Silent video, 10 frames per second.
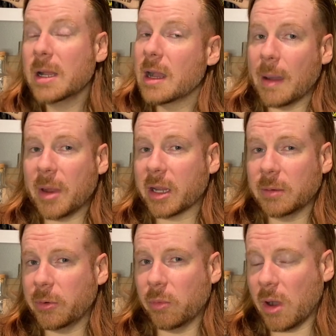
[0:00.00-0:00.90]
I'm not going to
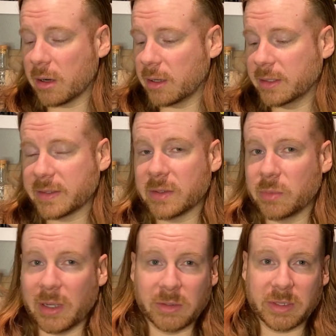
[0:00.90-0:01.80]
put water on this as
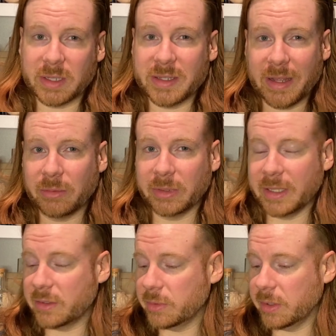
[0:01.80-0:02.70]
well, just because I don't like
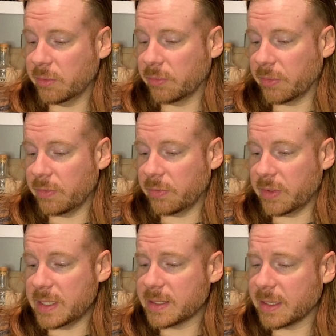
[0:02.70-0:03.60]
doing those for
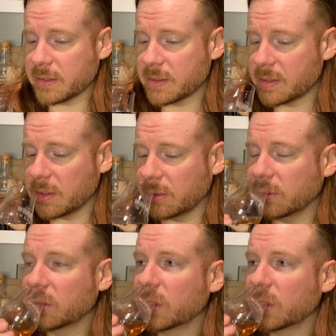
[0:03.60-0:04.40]
these sessions. So